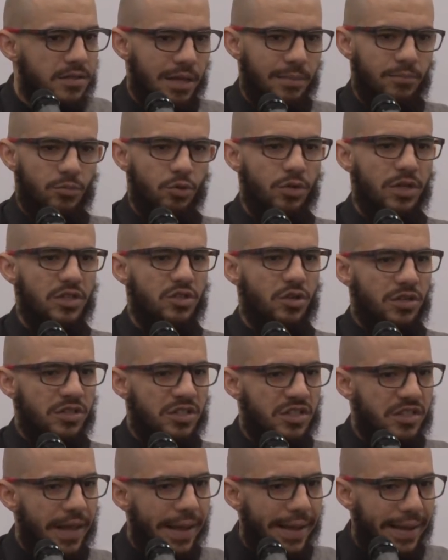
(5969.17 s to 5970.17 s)
Some dude is
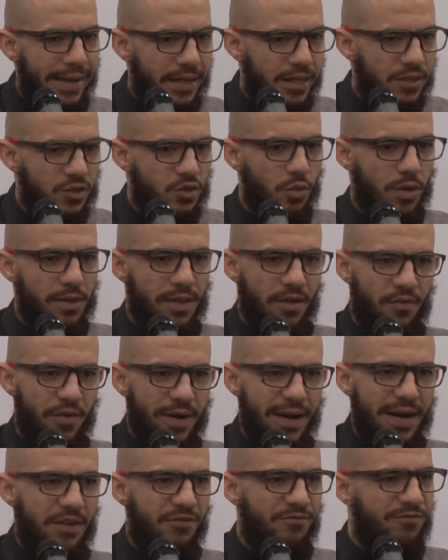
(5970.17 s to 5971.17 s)
on stage with a
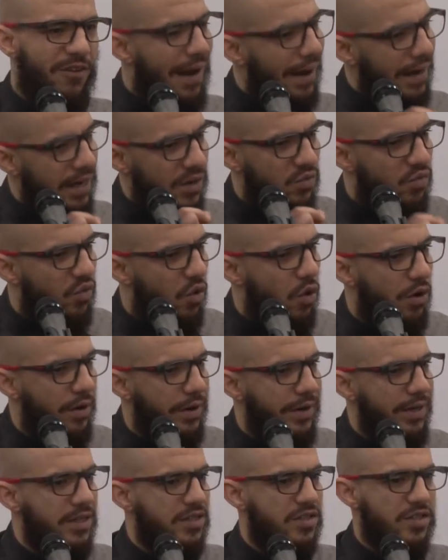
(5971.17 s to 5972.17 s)
very fine
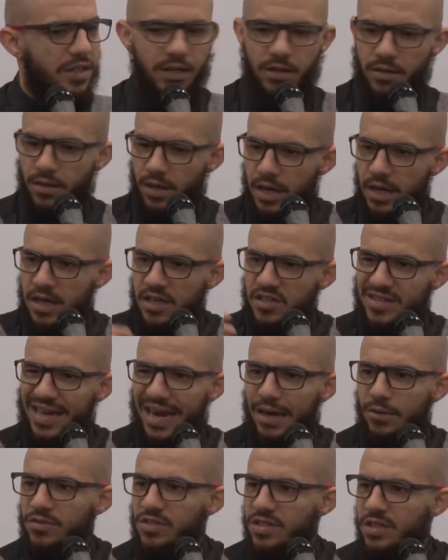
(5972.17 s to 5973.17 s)
voice and
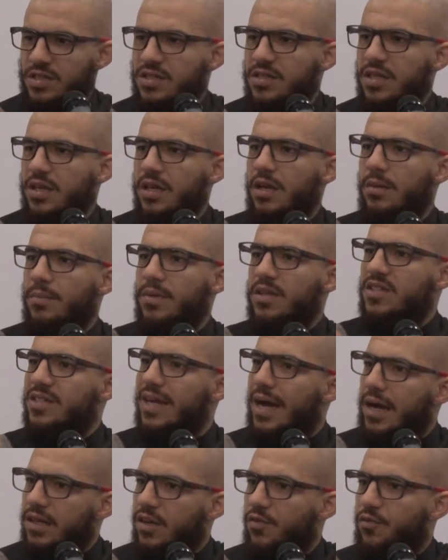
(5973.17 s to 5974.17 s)
sound system and
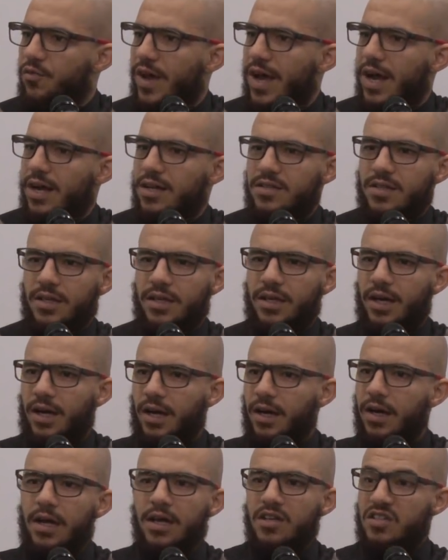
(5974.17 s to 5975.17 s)
sound effects and
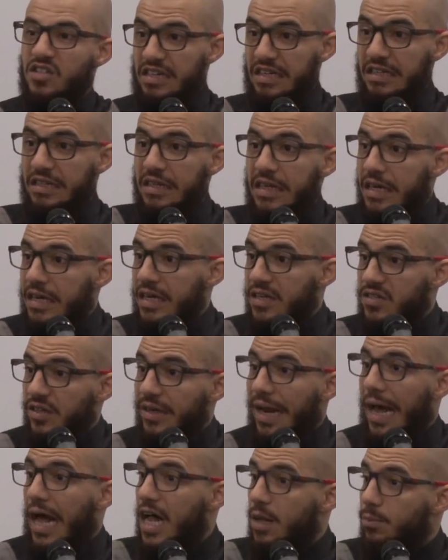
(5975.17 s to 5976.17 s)

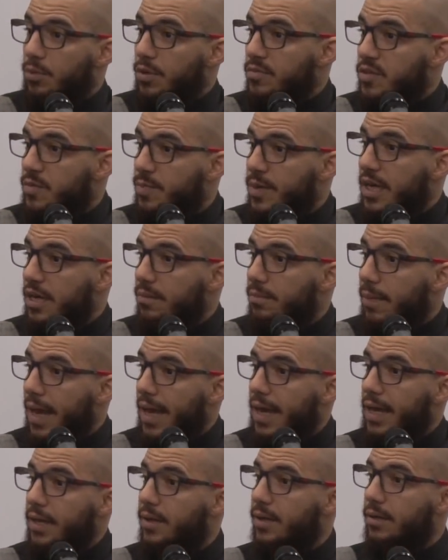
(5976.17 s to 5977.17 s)
CDs and albums being
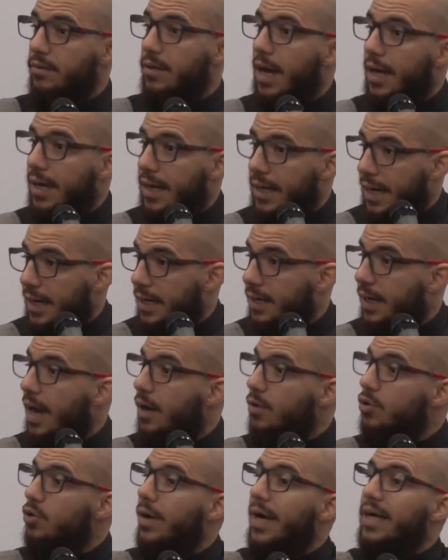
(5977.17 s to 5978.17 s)
made and da-da-da.
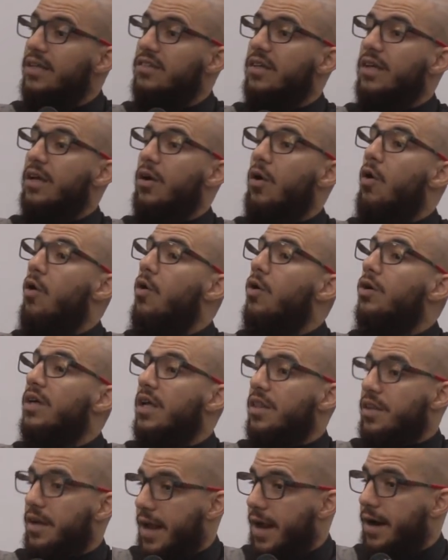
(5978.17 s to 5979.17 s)
Now you're entering a
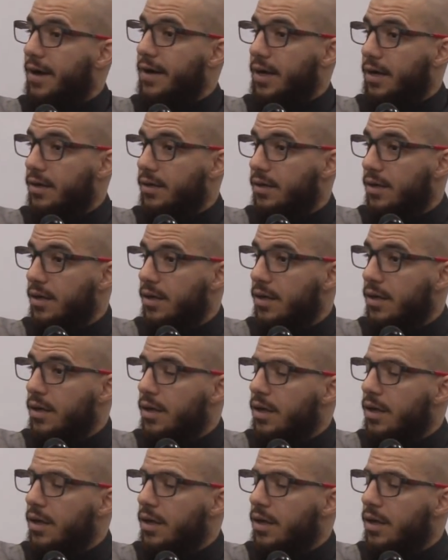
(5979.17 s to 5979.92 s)
whole other area.